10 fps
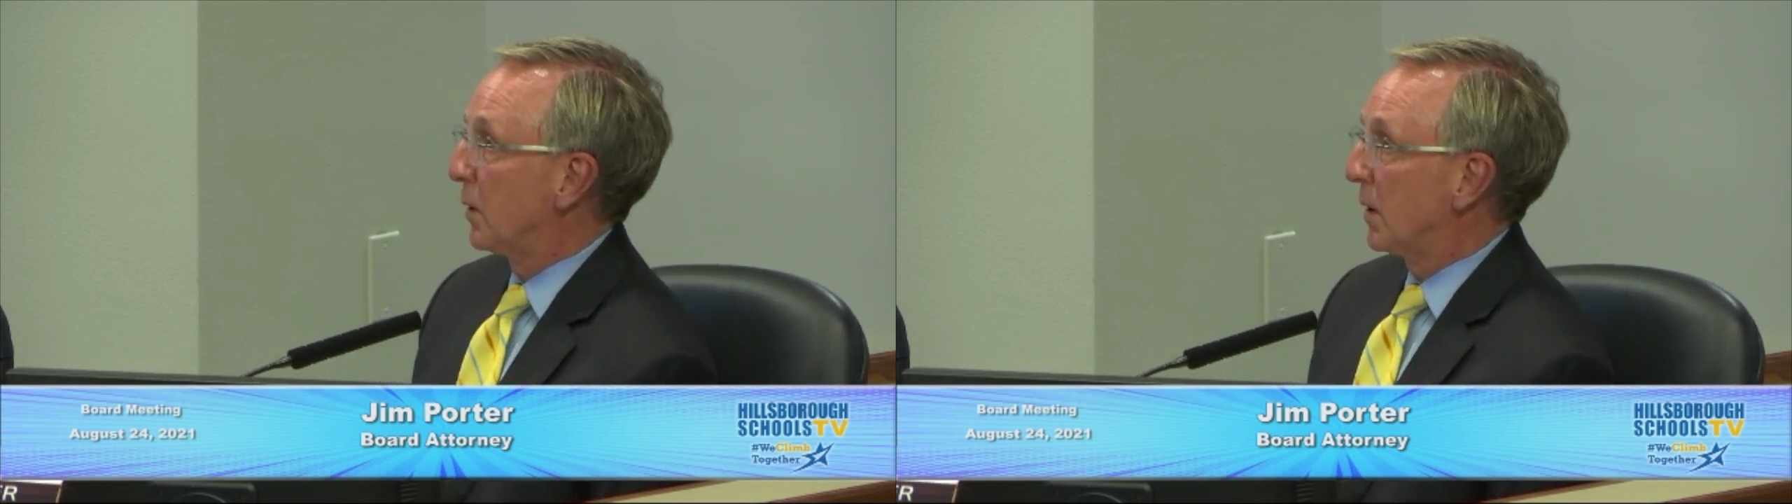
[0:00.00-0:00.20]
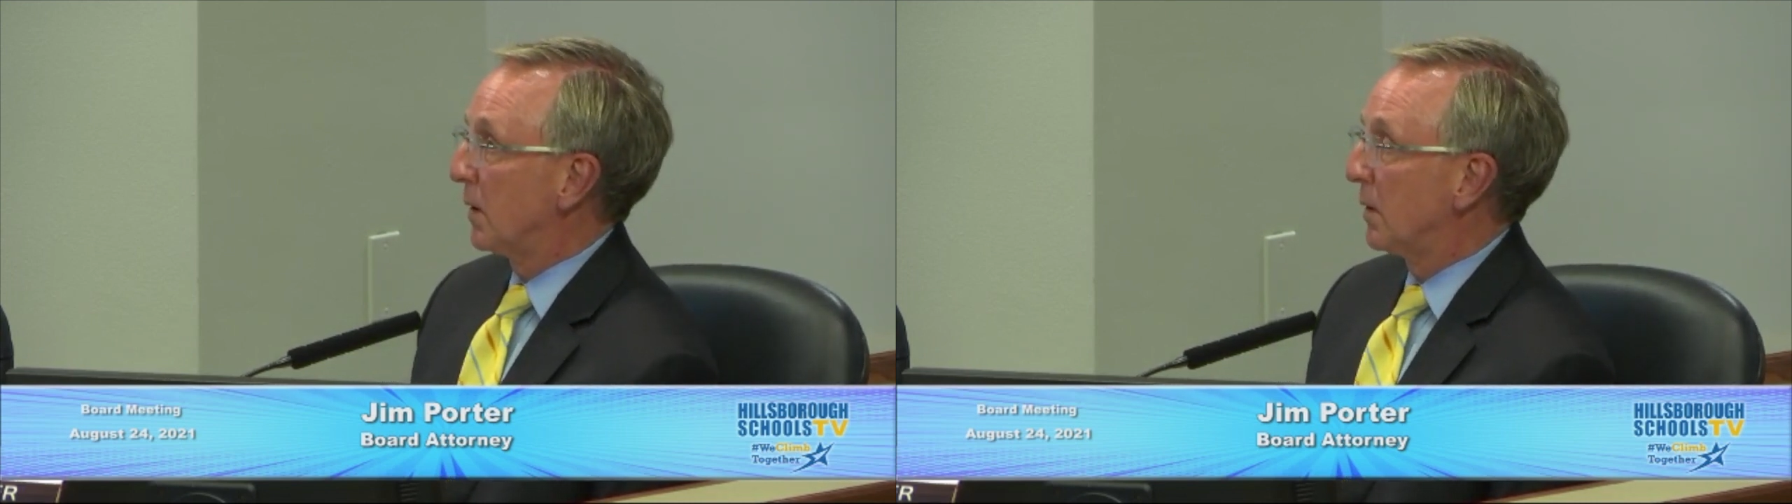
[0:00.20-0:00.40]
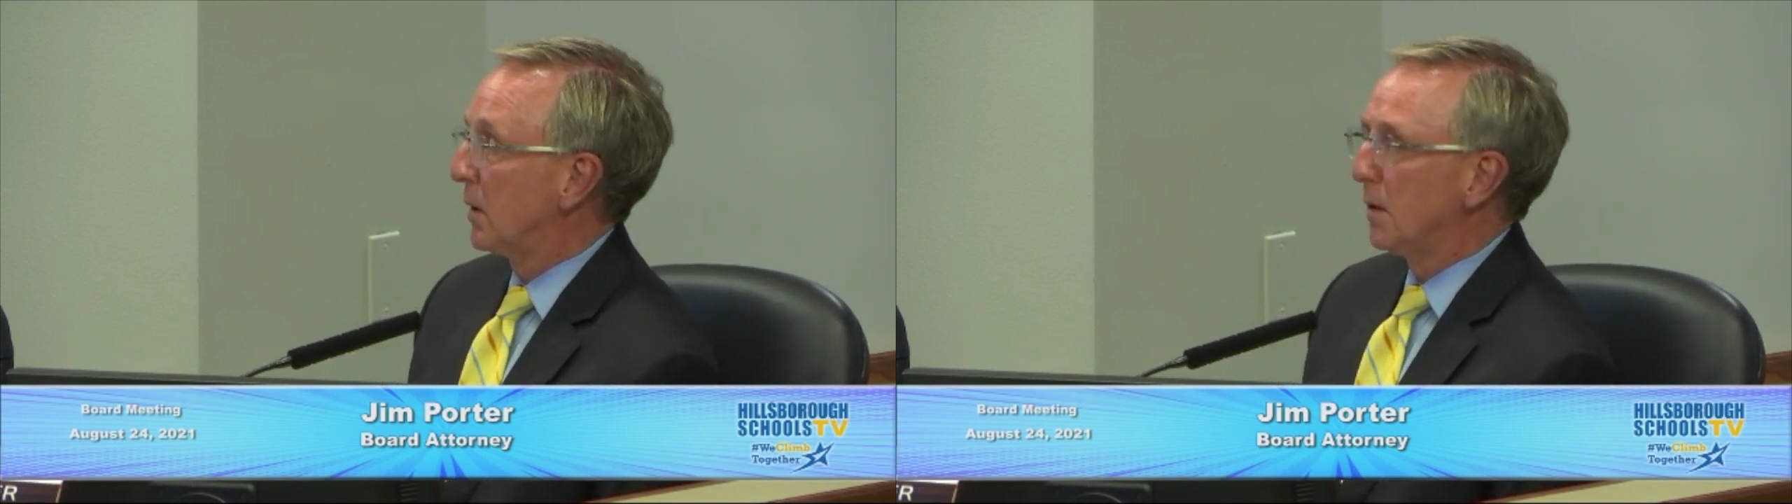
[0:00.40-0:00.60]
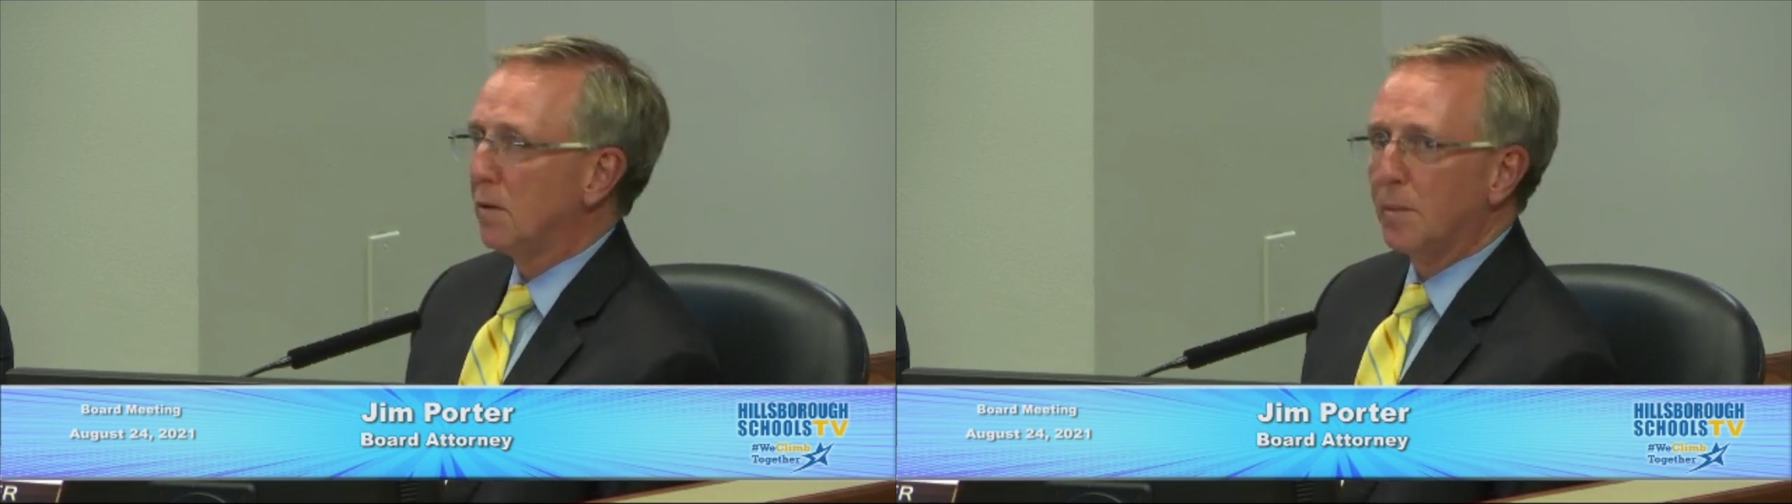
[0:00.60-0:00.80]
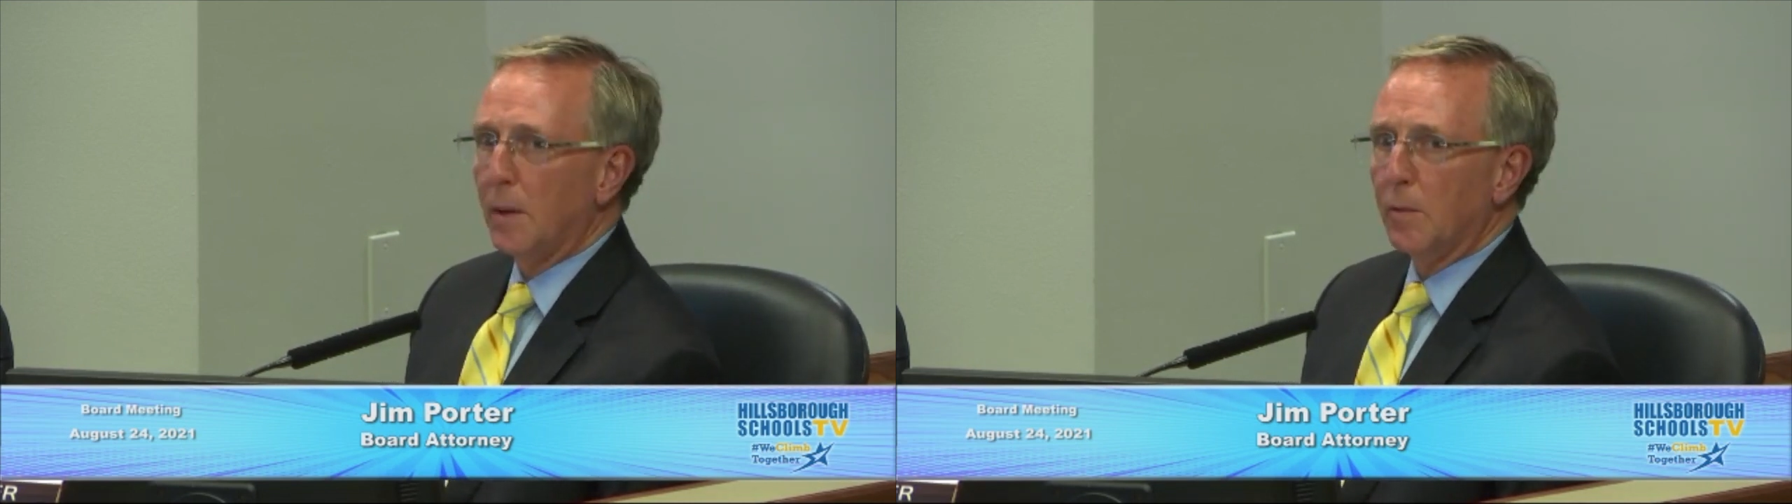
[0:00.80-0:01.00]
on
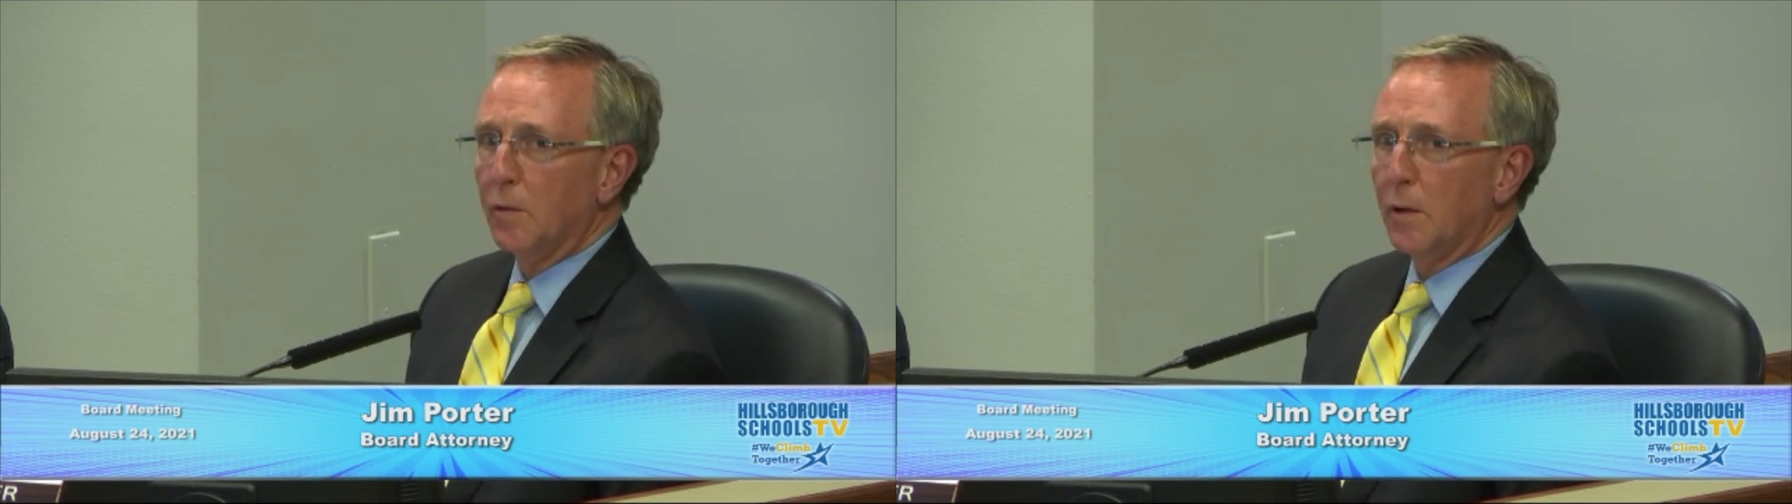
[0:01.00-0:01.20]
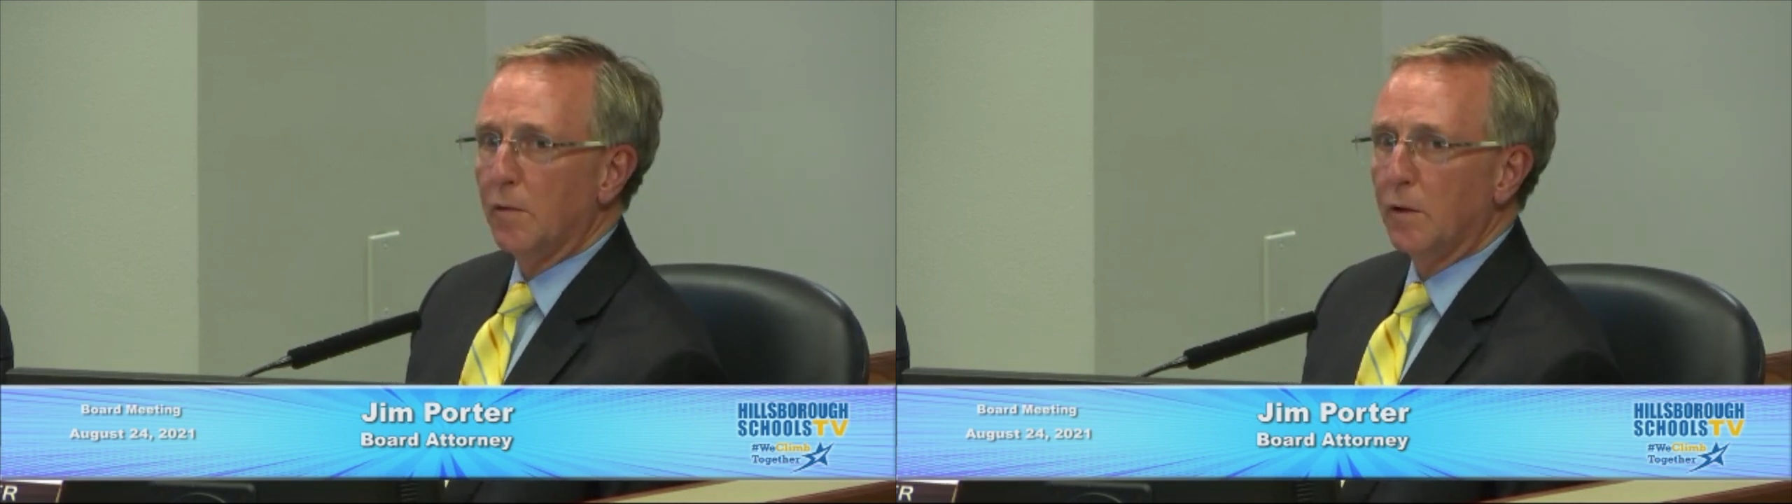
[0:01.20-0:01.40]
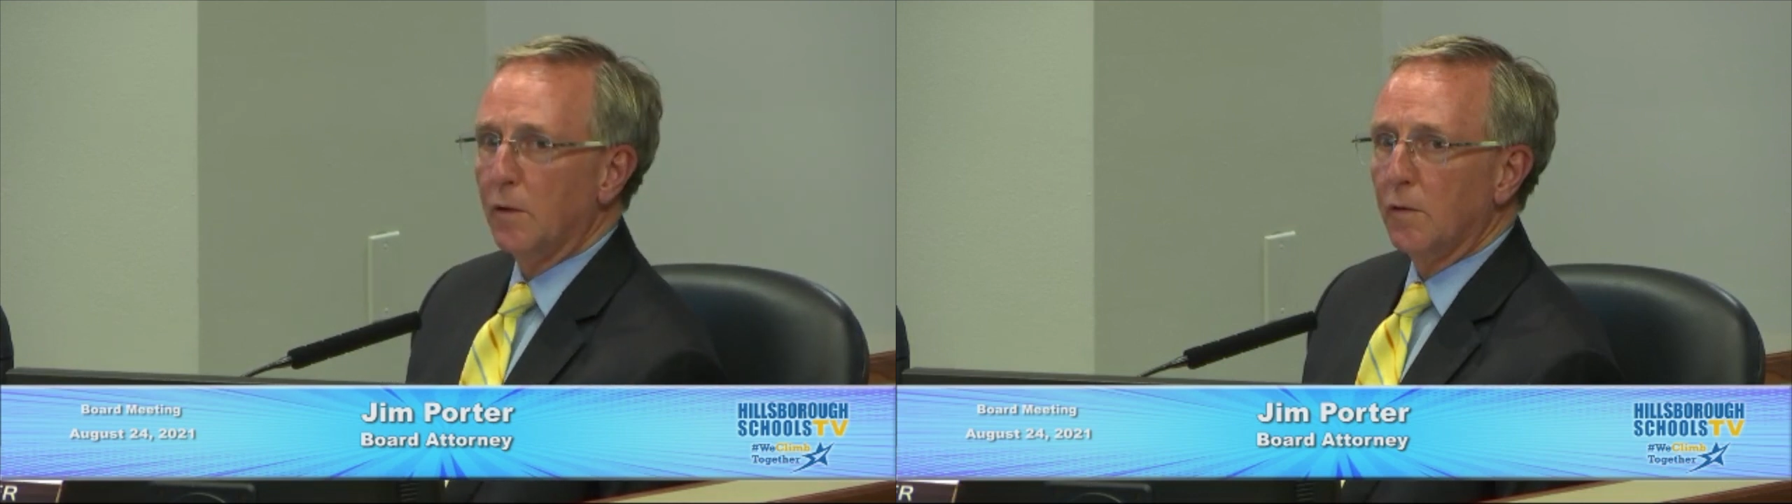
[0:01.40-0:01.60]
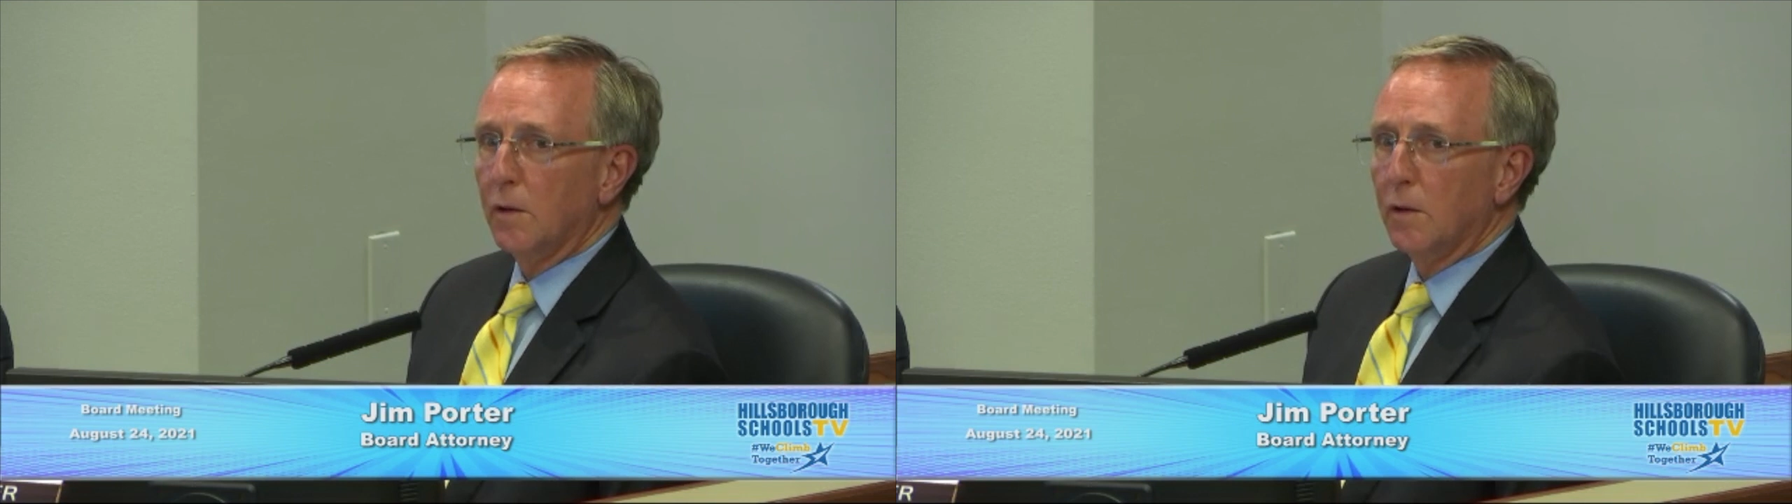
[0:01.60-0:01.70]
September 21st.